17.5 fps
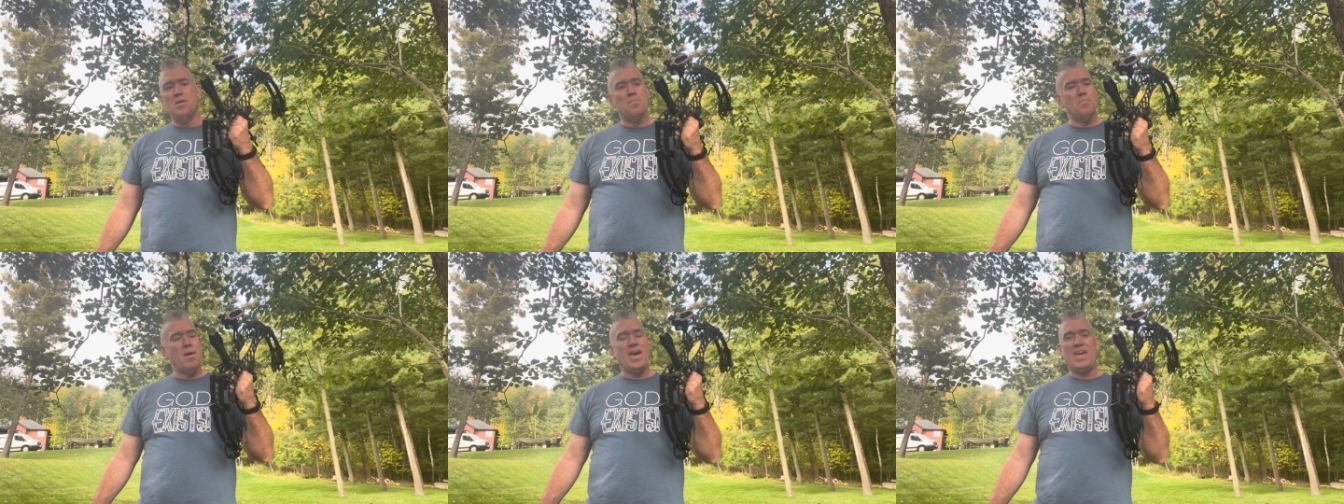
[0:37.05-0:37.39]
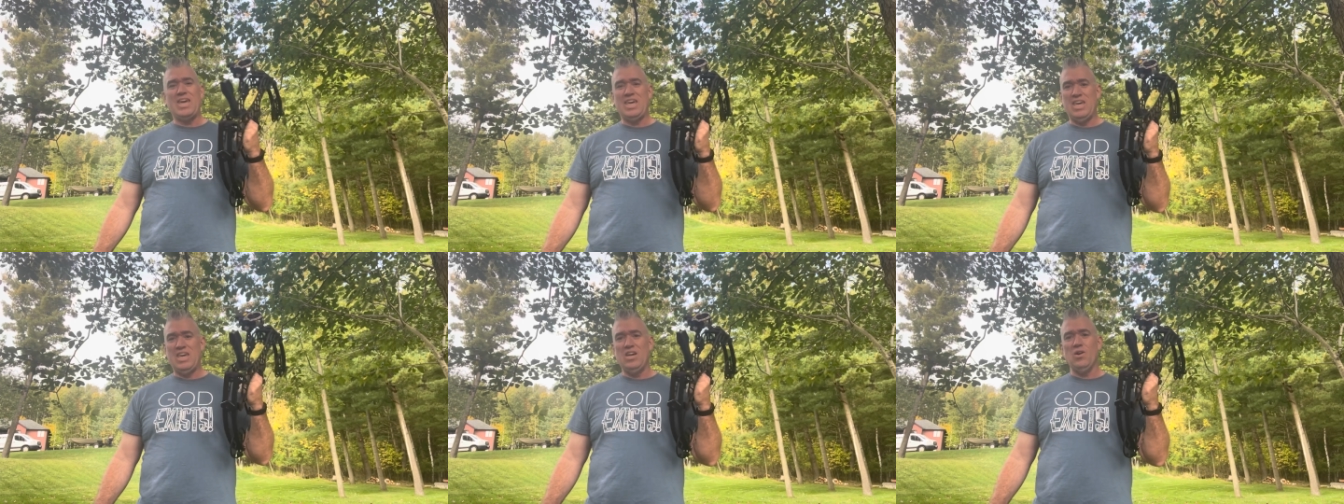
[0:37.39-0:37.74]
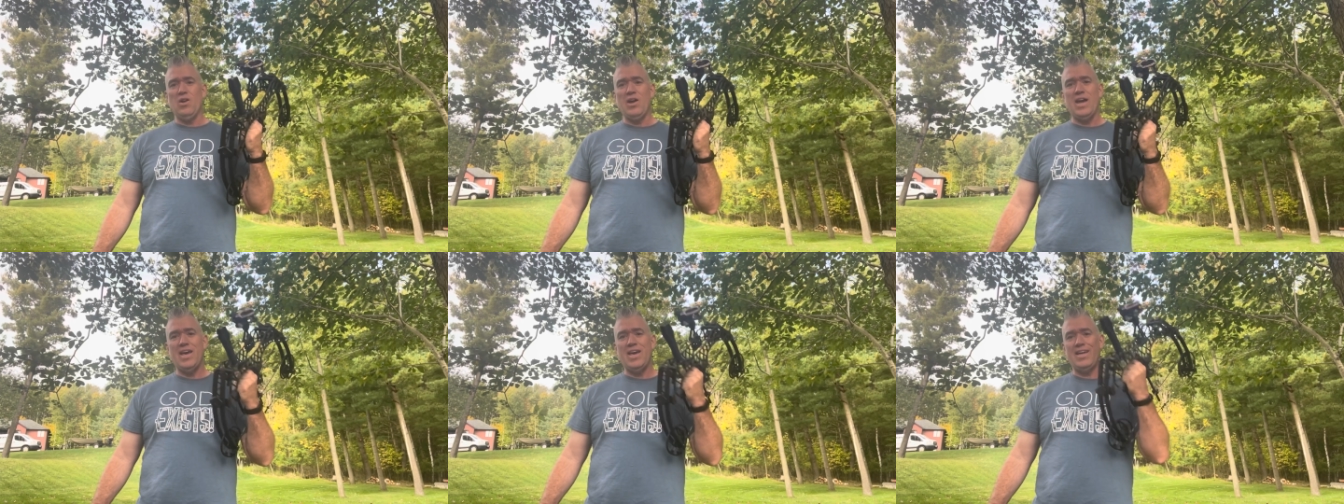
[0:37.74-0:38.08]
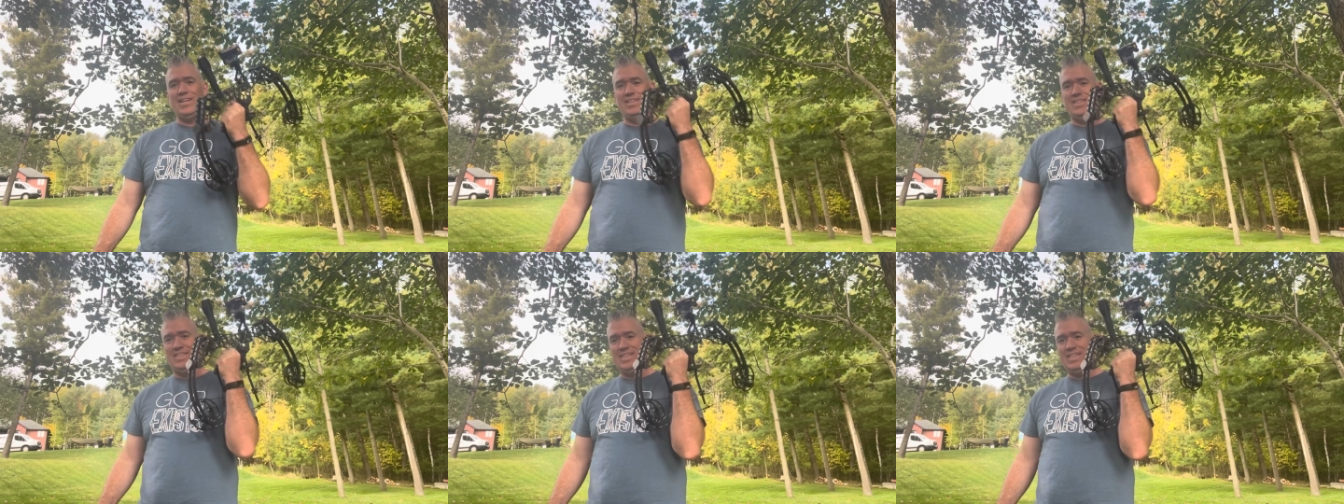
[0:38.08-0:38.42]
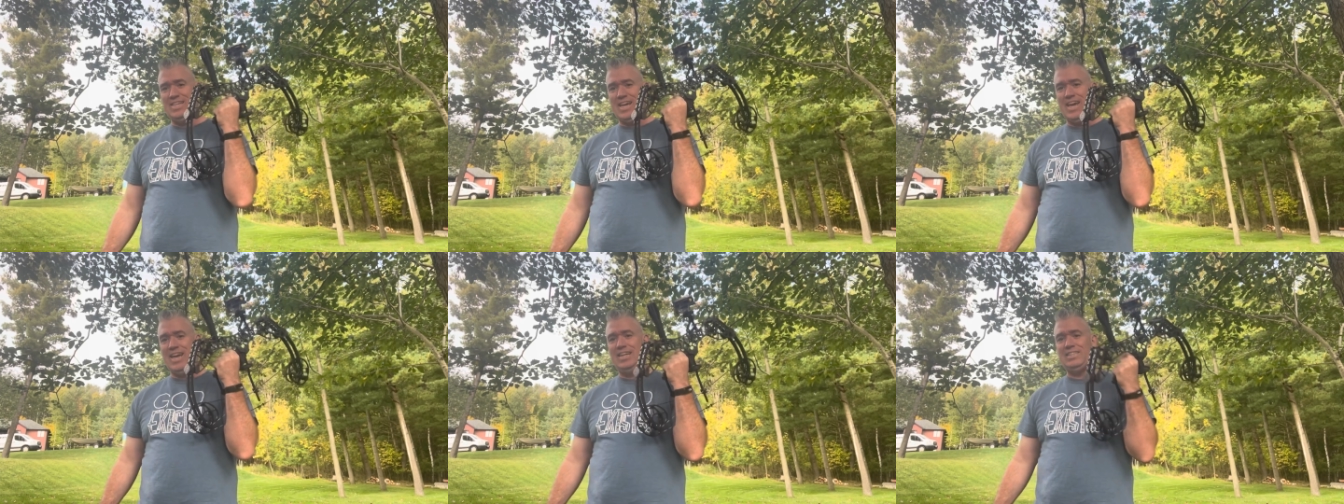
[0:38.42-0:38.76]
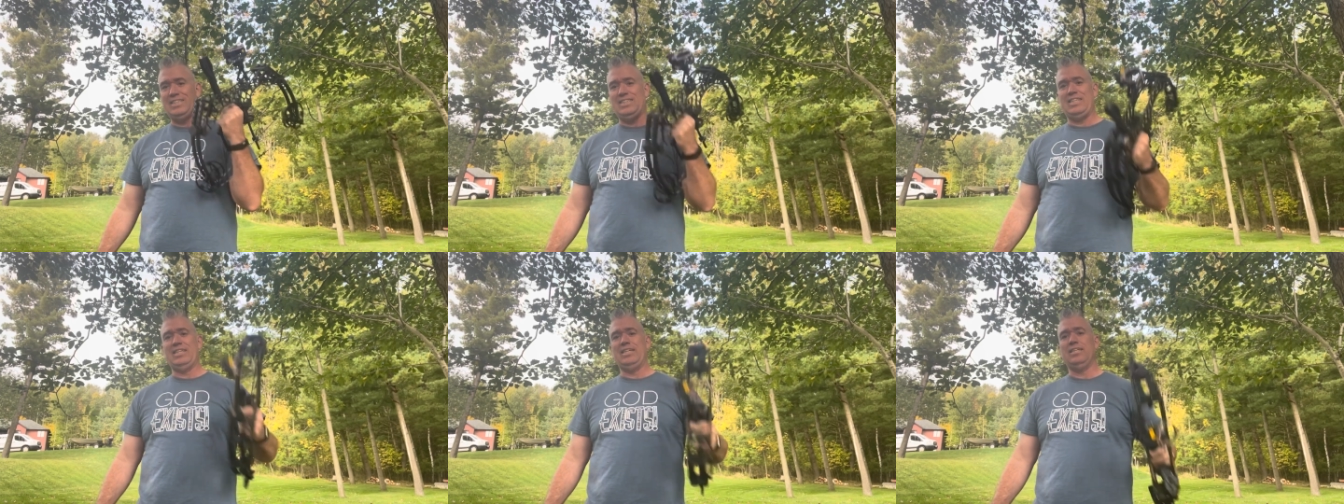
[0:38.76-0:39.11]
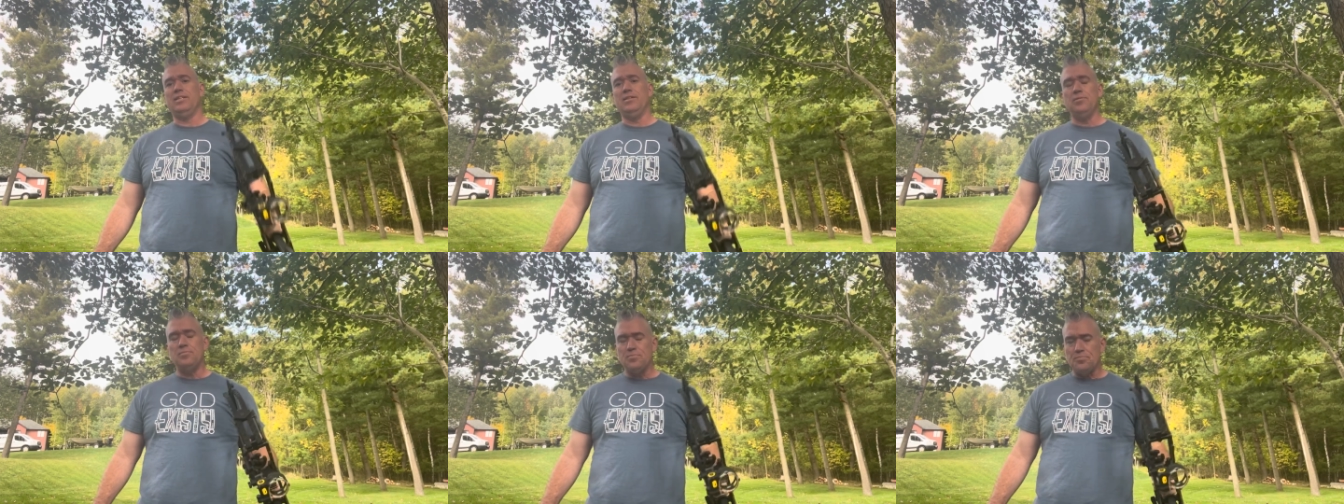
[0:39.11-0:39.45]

my Gearhead T18, and